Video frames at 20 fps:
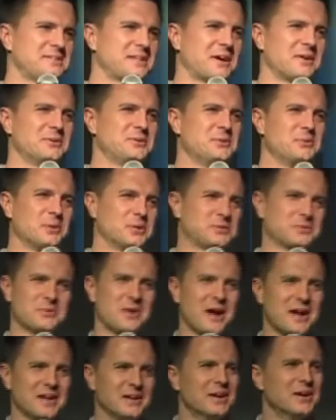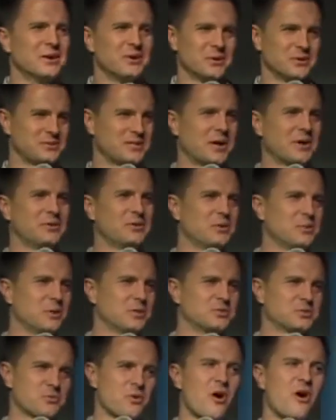telling you what's right or telling you
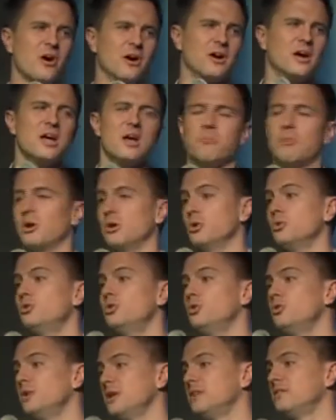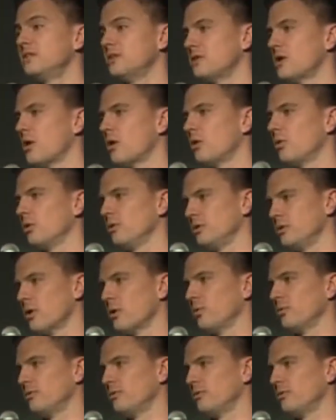what's wrong, but you do need to know,